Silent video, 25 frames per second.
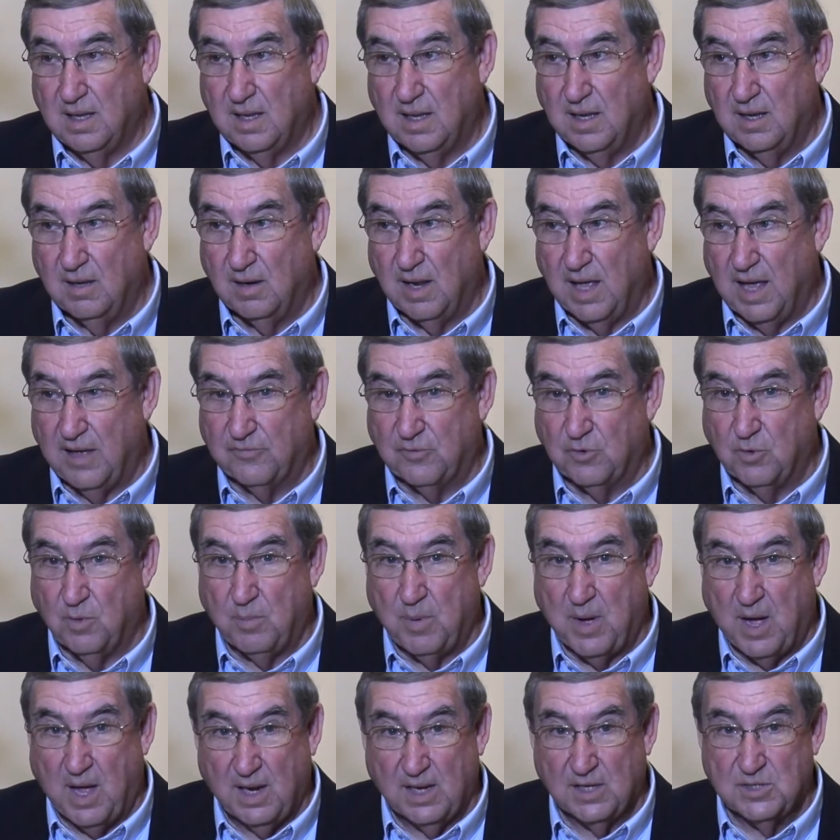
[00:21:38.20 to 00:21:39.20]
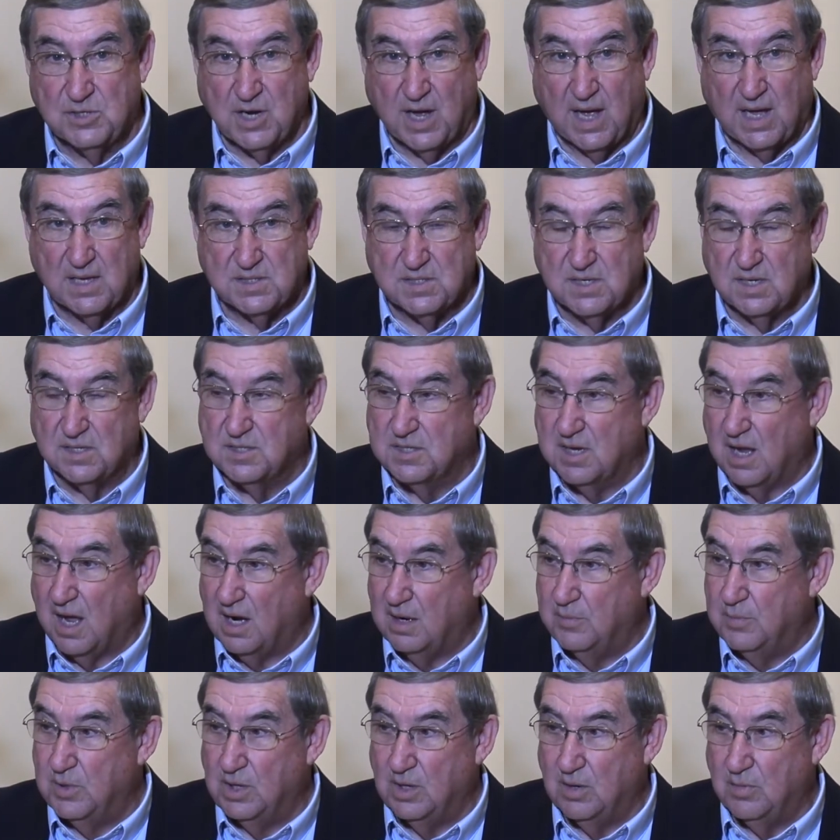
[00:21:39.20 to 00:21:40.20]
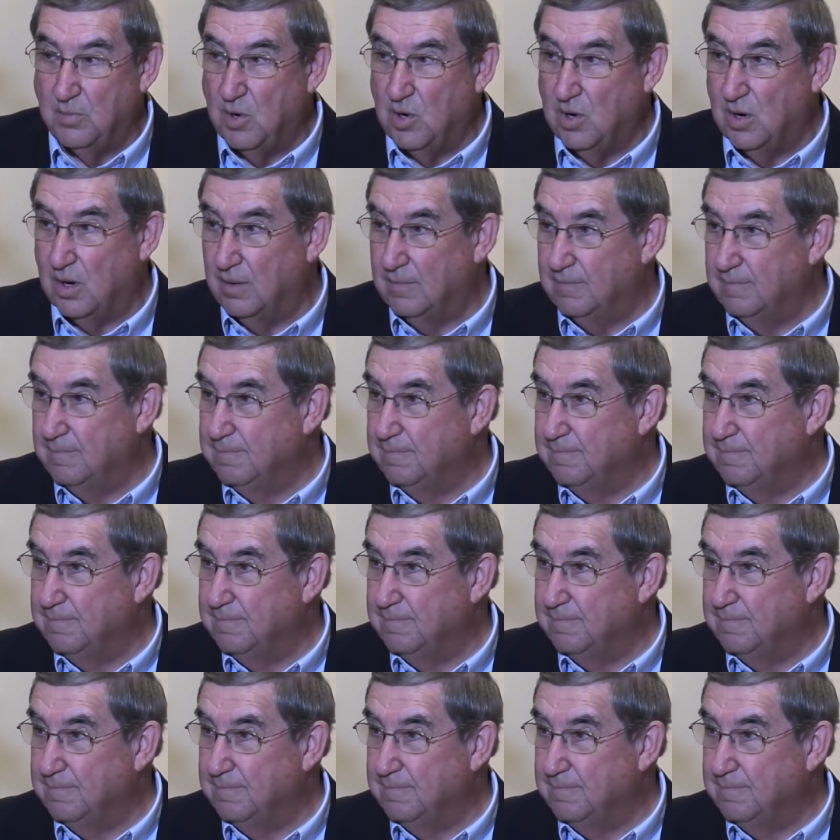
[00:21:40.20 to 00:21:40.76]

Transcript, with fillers: he'll have to apologize to Sodom and Gomorrah.